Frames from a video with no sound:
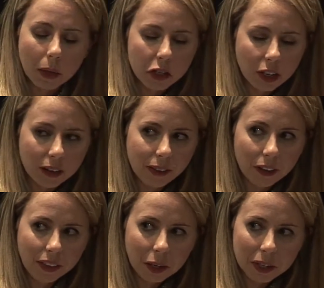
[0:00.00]
I'm not sure I
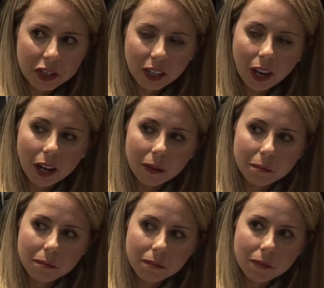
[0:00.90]
followed that question.
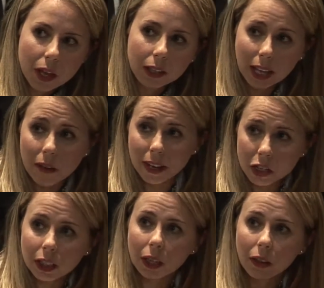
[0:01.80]

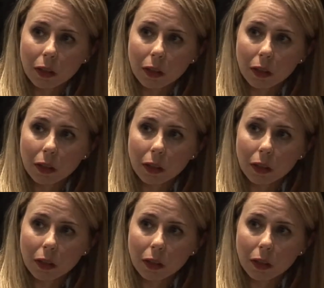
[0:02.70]
Eventually,